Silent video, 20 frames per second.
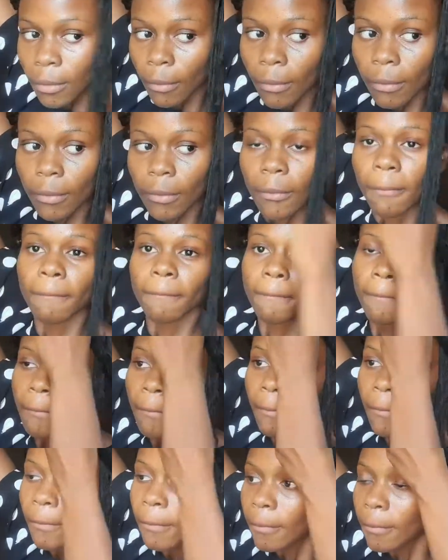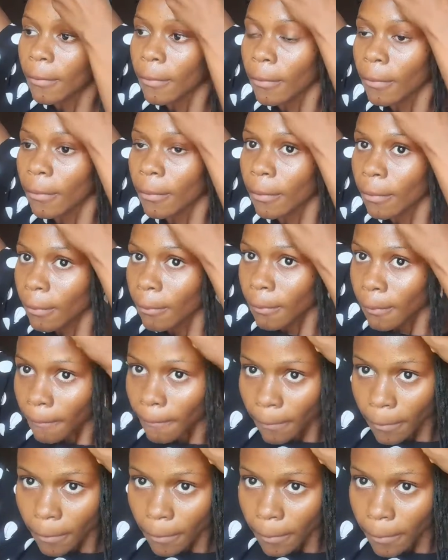hair, and I braid as
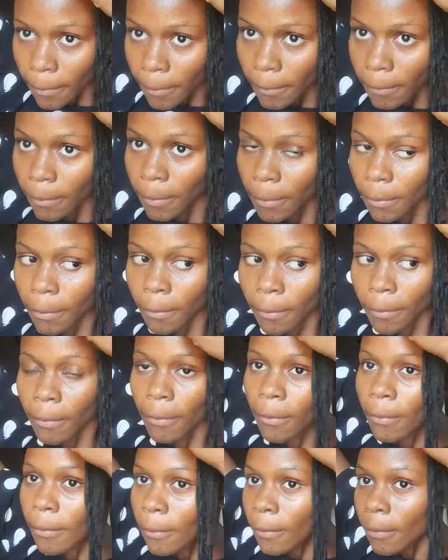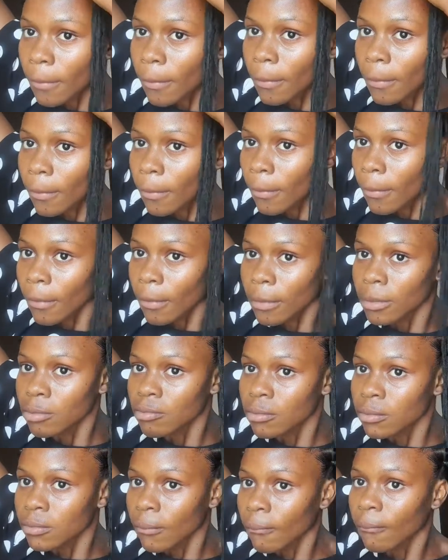tight as I normally would on
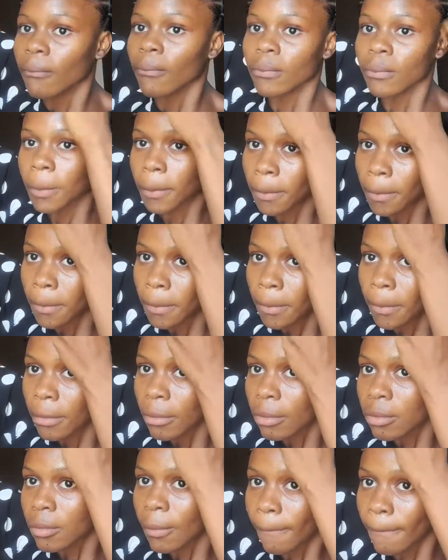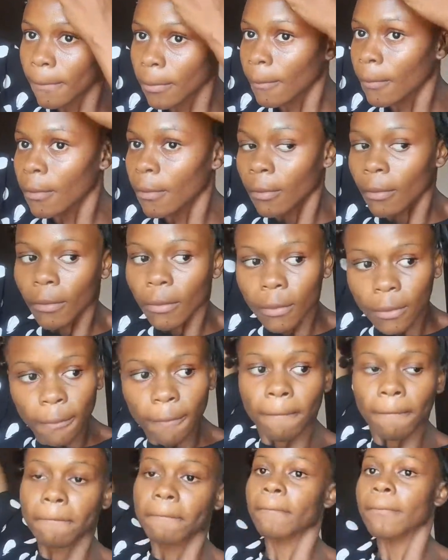my hair. Then I
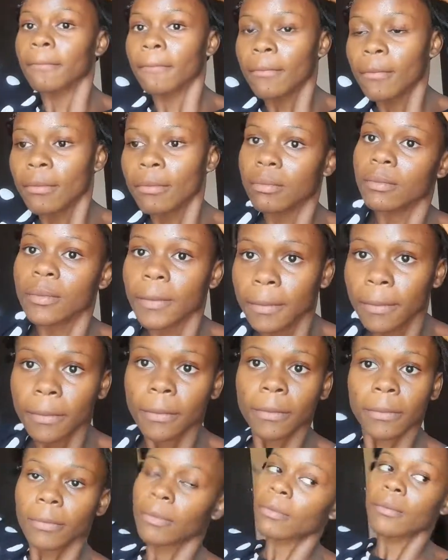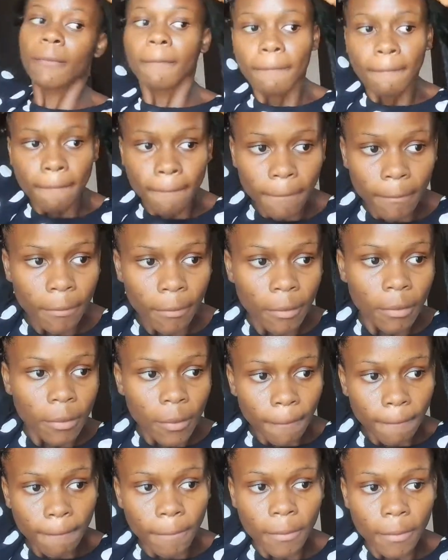take 1 strand which I use to create the
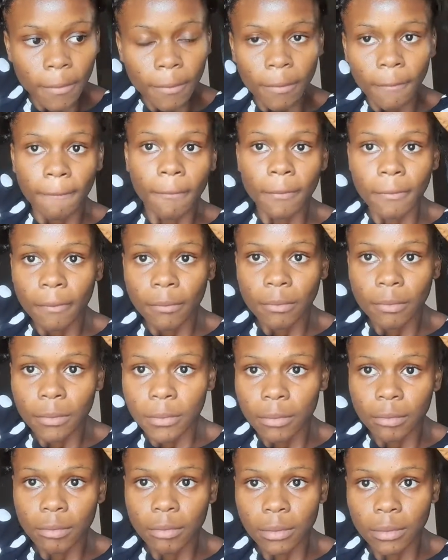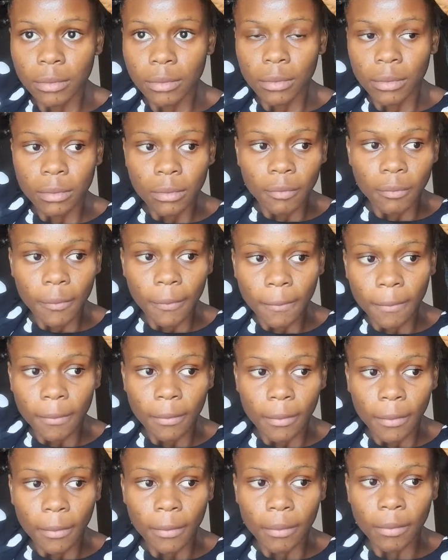wrap. I wrap
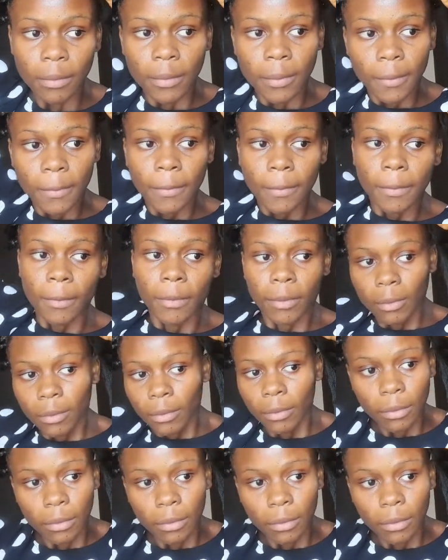my hair